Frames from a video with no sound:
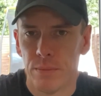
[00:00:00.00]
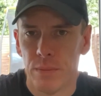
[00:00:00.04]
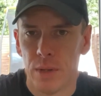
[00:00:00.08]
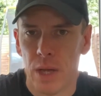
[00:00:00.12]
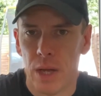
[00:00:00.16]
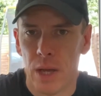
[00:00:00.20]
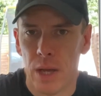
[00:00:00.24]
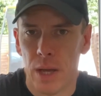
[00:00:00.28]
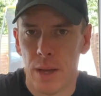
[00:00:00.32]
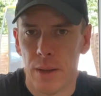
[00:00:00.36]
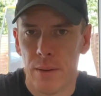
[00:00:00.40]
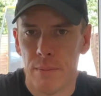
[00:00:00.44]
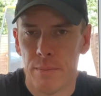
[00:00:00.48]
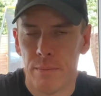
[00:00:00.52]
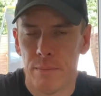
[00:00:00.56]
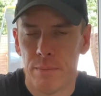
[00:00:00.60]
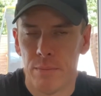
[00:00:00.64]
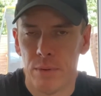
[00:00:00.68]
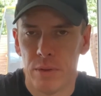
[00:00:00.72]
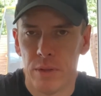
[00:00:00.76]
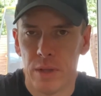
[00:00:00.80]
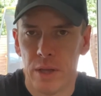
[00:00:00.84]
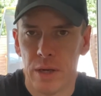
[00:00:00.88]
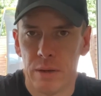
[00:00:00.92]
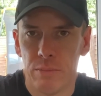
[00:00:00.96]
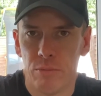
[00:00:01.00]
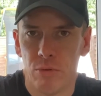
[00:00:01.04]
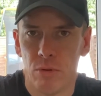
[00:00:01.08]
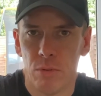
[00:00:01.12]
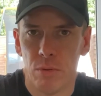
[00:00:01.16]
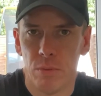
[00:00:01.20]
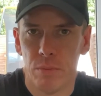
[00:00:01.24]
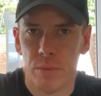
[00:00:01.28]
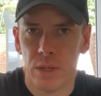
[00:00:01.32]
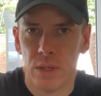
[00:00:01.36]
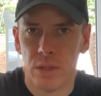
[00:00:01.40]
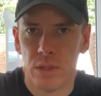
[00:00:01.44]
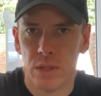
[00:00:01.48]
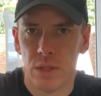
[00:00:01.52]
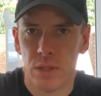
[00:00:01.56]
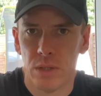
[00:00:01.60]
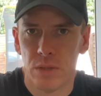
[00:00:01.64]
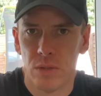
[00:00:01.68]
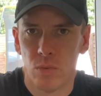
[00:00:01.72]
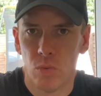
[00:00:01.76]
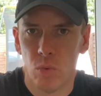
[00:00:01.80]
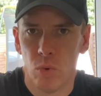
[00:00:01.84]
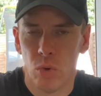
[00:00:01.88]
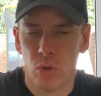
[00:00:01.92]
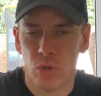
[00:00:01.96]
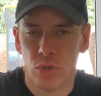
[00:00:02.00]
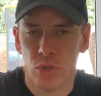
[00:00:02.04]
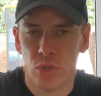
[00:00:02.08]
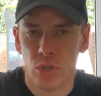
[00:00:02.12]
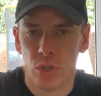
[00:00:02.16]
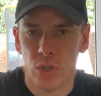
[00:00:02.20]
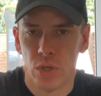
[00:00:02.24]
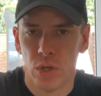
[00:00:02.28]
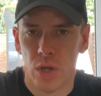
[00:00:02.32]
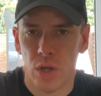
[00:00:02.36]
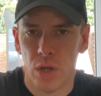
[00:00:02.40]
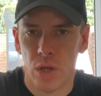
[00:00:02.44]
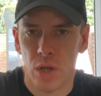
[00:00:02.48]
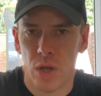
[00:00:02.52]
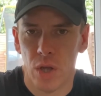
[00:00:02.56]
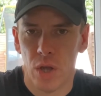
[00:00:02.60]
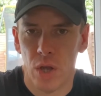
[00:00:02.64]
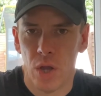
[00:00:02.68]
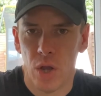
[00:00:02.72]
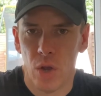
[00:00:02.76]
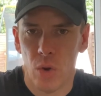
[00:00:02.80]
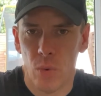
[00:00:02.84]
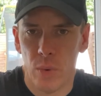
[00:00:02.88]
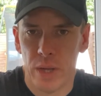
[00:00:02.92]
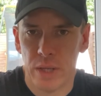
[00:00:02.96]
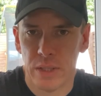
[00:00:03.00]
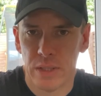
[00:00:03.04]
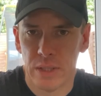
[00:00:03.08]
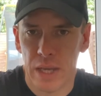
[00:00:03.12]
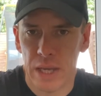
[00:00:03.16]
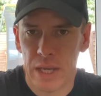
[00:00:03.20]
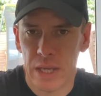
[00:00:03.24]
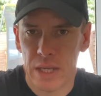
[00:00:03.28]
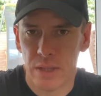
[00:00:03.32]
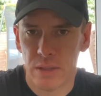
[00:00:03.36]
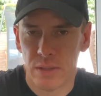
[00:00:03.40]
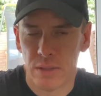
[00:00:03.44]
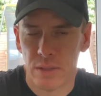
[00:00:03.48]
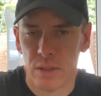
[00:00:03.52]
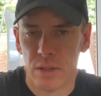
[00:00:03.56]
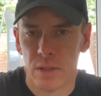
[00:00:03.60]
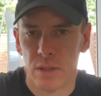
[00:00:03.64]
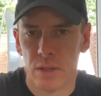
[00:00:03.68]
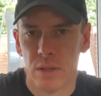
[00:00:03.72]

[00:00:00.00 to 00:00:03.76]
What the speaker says: But the only problem is it's Watch OS 8